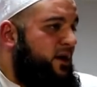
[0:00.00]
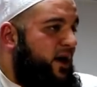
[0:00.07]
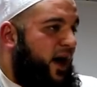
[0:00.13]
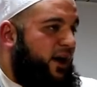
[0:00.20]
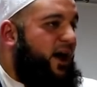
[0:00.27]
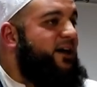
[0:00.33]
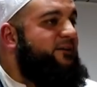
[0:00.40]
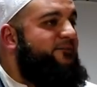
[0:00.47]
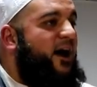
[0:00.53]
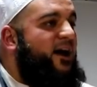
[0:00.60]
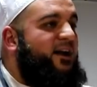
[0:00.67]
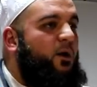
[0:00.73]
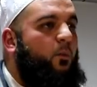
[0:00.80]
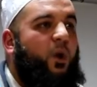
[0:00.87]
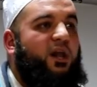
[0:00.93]
And I
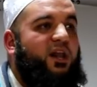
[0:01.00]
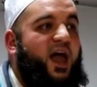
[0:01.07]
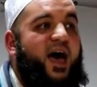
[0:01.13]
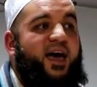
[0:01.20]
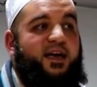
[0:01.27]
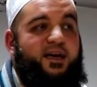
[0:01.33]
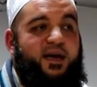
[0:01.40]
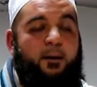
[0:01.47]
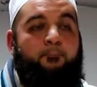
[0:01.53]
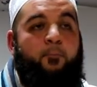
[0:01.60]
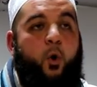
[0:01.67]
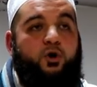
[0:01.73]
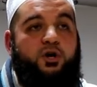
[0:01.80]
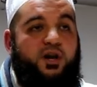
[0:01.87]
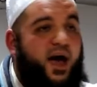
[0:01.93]
find it, wallahi, a
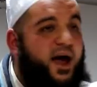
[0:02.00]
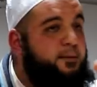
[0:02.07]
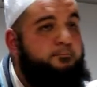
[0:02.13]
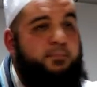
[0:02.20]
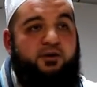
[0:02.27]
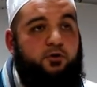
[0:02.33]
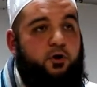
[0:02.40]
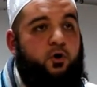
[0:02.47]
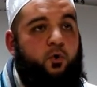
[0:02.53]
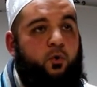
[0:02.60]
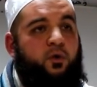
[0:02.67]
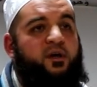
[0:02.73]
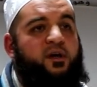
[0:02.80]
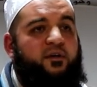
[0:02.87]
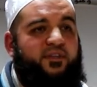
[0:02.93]
borderline miracle